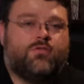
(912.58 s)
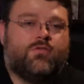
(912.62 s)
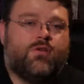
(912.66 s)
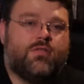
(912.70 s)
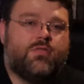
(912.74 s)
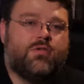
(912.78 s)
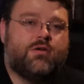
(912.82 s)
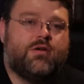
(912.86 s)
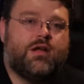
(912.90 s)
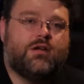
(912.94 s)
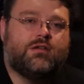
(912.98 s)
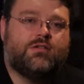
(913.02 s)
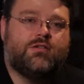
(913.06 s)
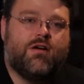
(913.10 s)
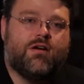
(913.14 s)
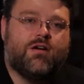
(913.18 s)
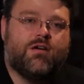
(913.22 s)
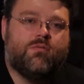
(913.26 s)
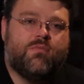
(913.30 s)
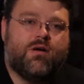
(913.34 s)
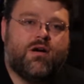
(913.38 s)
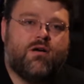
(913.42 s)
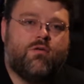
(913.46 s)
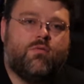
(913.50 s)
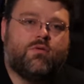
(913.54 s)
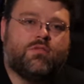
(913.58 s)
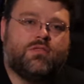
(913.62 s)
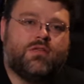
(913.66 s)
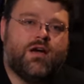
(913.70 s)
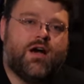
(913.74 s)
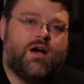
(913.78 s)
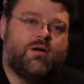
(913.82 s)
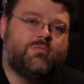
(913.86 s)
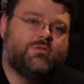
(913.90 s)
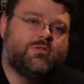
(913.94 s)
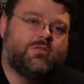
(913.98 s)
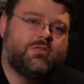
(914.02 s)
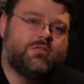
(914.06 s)
So I thought I'd talk about what the
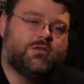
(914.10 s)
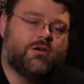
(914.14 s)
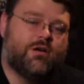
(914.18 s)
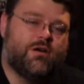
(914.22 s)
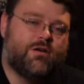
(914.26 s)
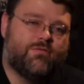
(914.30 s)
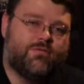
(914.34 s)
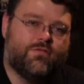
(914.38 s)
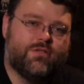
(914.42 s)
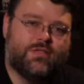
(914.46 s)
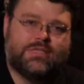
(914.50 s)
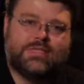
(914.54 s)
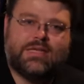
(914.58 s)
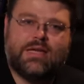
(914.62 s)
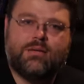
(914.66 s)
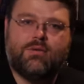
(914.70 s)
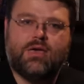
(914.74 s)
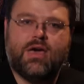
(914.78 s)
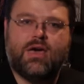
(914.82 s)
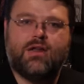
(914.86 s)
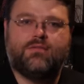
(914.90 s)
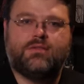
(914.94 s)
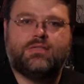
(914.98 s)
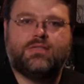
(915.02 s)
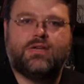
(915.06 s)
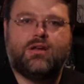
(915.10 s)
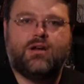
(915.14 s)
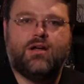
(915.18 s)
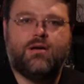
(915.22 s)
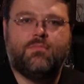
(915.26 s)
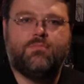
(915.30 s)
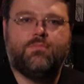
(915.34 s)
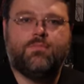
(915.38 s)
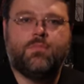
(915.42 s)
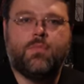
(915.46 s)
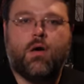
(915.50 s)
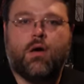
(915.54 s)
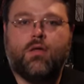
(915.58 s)
options are for the same kind of
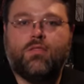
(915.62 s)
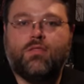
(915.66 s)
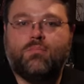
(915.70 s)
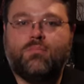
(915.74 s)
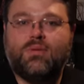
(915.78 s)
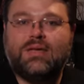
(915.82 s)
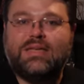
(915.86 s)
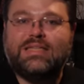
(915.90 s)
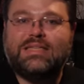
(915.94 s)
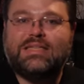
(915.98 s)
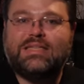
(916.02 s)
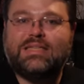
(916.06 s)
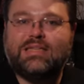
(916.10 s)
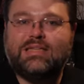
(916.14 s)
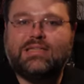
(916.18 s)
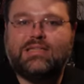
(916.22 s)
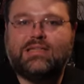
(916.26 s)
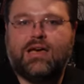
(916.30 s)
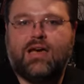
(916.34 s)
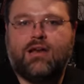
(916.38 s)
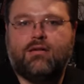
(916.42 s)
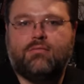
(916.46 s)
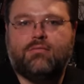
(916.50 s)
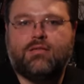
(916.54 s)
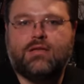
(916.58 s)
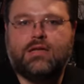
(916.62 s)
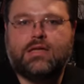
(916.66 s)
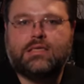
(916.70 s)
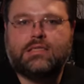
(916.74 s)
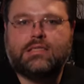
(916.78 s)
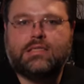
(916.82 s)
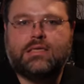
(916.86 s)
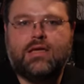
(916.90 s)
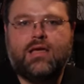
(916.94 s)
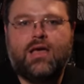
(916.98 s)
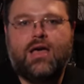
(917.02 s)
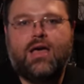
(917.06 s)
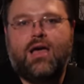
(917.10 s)
setup on the PC side of
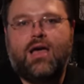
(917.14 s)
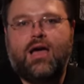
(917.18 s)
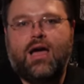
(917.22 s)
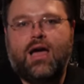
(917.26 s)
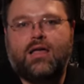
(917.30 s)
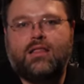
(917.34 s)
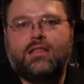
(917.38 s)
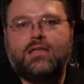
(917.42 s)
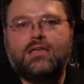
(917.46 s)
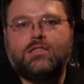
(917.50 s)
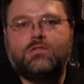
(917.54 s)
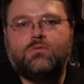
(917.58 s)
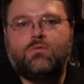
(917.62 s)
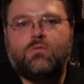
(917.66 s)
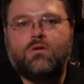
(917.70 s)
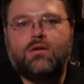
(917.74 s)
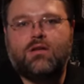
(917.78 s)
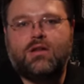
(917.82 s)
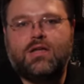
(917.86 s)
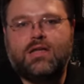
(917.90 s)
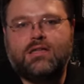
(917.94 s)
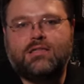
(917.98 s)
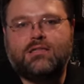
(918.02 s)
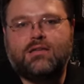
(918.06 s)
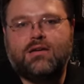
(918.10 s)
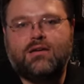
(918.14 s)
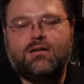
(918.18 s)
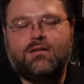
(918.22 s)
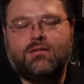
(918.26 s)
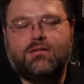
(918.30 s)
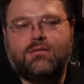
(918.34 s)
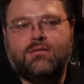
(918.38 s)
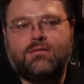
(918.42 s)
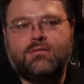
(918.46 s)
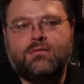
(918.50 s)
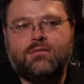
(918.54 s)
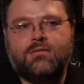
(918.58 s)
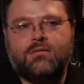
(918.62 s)
things. At least what
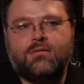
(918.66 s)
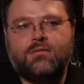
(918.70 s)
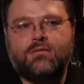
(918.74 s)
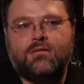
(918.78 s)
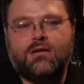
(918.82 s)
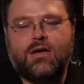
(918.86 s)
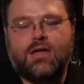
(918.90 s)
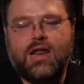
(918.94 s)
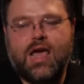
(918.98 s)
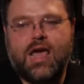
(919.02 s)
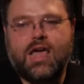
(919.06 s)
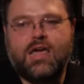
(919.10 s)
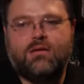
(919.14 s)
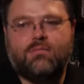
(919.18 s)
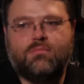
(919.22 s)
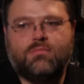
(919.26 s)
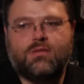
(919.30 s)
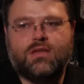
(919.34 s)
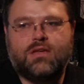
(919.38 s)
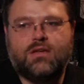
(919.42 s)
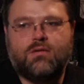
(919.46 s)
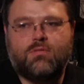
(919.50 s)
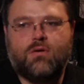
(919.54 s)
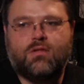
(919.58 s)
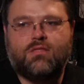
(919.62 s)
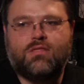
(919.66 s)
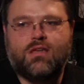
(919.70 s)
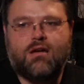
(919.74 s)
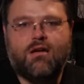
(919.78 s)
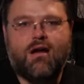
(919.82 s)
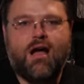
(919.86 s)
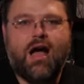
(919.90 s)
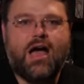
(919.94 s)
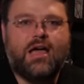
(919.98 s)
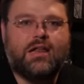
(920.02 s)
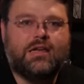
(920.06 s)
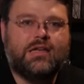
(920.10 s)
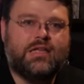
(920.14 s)
Intel and AMD, what
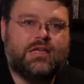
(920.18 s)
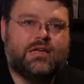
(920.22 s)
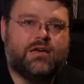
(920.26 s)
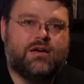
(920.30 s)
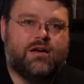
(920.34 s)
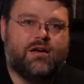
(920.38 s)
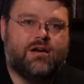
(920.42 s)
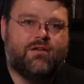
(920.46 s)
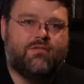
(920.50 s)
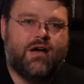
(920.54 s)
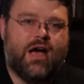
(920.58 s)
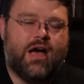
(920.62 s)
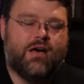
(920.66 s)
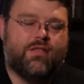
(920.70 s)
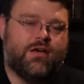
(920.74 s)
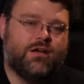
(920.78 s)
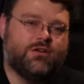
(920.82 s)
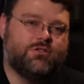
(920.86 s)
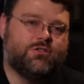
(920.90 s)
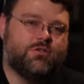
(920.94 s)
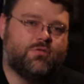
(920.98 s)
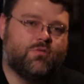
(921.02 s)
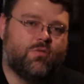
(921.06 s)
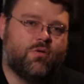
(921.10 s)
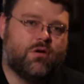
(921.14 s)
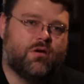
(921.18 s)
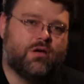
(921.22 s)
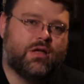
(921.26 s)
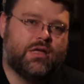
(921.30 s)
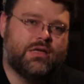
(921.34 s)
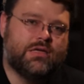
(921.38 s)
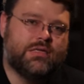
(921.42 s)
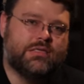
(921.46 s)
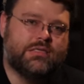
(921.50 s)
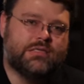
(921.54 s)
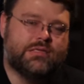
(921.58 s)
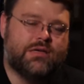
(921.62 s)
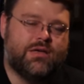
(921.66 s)
their idea of how that should work
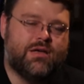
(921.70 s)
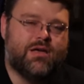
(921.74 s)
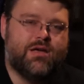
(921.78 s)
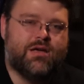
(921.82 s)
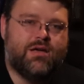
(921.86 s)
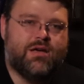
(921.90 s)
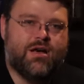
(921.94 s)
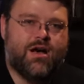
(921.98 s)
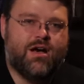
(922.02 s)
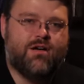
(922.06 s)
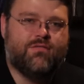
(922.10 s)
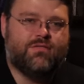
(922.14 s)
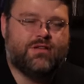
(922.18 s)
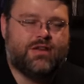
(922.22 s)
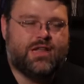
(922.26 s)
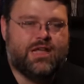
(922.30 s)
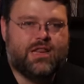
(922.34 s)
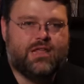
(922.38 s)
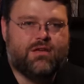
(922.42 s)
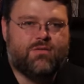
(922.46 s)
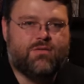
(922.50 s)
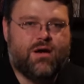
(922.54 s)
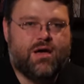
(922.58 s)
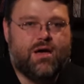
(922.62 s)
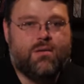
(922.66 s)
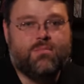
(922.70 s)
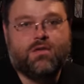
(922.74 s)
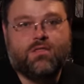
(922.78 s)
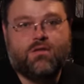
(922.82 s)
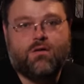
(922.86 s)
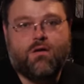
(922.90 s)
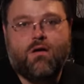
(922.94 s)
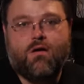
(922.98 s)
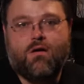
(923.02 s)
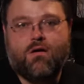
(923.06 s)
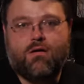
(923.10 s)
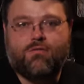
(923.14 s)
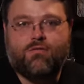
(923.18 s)
is of it anyway. I mean,
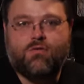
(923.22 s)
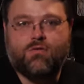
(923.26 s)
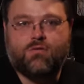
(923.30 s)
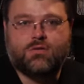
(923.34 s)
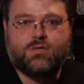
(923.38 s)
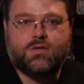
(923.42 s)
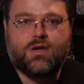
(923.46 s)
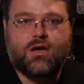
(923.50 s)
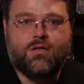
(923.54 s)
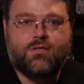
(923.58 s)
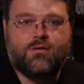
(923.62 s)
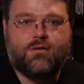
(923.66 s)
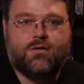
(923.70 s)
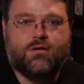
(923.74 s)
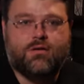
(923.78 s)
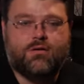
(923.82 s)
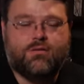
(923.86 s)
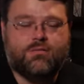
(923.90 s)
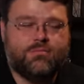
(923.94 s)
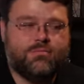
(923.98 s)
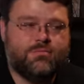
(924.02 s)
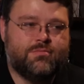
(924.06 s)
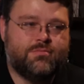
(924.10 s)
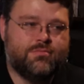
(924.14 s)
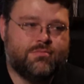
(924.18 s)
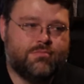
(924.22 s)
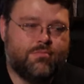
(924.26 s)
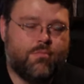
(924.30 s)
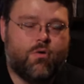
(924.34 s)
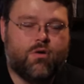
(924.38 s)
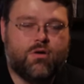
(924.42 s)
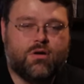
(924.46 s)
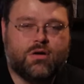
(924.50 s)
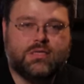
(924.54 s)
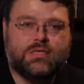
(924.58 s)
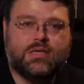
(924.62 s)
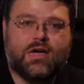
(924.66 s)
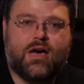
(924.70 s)
there are of course other
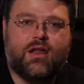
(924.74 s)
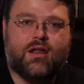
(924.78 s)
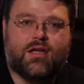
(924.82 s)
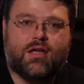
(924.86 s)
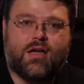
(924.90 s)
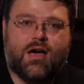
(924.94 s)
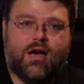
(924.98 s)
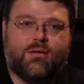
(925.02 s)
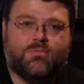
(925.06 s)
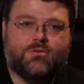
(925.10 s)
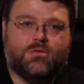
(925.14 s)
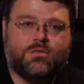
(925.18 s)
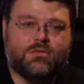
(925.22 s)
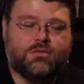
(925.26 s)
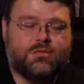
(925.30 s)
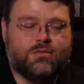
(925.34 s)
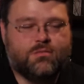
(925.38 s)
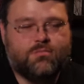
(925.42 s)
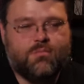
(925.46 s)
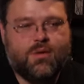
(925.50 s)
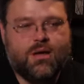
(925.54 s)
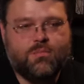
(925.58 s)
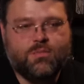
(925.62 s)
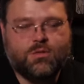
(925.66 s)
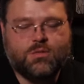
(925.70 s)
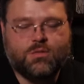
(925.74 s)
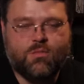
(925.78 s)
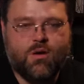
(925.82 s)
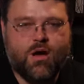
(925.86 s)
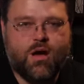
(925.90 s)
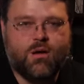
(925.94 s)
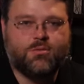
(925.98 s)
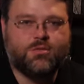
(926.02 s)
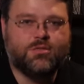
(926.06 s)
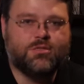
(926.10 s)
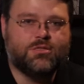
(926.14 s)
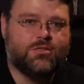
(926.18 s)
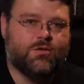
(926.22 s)
more exotic options and maybe some
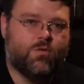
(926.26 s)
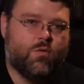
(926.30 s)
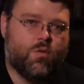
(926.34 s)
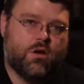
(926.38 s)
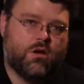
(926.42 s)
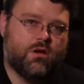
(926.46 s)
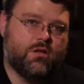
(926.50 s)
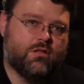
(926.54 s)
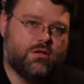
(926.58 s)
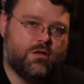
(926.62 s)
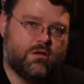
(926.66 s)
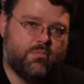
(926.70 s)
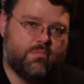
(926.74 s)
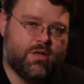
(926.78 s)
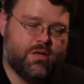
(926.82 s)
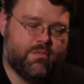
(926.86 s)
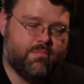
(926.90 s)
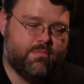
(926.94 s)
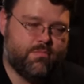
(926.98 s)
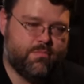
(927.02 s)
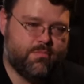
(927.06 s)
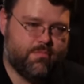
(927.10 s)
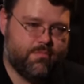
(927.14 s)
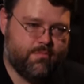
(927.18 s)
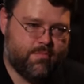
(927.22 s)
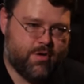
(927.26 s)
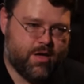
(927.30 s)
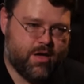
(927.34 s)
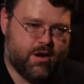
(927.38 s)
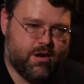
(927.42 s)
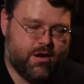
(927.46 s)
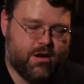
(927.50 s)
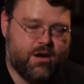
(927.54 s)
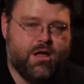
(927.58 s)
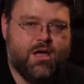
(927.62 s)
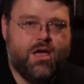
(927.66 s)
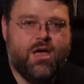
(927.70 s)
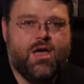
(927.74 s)
options that work a little bit
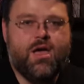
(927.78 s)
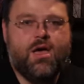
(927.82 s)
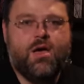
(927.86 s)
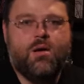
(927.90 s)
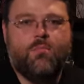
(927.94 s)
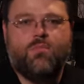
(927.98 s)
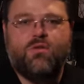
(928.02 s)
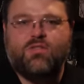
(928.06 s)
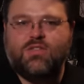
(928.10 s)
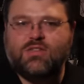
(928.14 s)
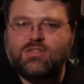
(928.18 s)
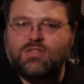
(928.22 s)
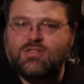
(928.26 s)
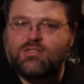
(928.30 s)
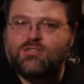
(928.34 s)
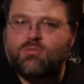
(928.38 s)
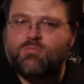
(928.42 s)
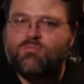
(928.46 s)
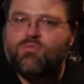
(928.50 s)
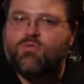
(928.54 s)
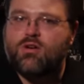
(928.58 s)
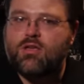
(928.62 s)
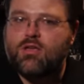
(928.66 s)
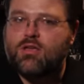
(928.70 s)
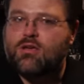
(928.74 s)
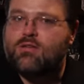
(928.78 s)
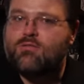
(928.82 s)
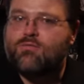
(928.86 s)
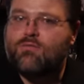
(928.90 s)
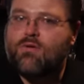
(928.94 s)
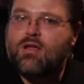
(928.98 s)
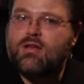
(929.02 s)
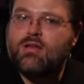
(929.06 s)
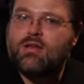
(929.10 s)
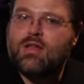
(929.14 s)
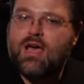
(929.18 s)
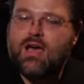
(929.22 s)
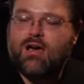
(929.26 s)
better, but this is a pretty good
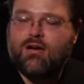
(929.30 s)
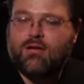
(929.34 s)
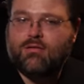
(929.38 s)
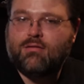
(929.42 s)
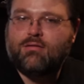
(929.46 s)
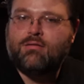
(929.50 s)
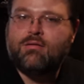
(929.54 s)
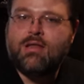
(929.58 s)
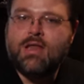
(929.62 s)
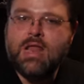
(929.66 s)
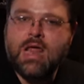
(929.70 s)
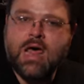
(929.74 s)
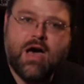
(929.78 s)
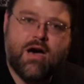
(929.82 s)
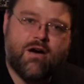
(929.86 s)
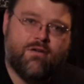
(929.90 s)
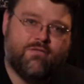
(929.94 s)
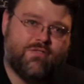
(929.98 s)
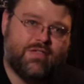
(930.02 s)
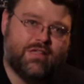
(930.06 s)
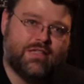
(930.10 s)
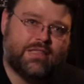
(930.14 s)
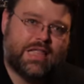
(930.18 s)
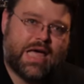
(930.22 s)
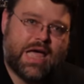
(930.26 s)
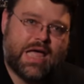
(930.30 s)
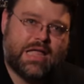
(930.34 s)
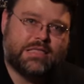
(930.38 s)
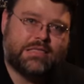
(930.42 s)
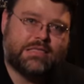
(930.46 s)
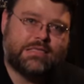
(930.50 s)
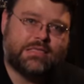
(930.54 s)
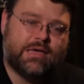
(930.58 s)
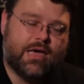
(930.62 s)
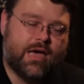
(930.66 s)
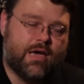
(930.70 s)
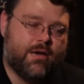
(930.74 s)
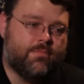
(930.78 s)
rundown of the
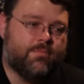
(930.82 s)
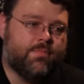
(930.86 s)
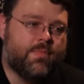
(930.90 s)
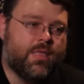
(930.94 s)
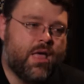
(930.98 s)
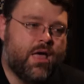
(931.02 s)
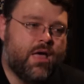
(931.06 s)
landscape.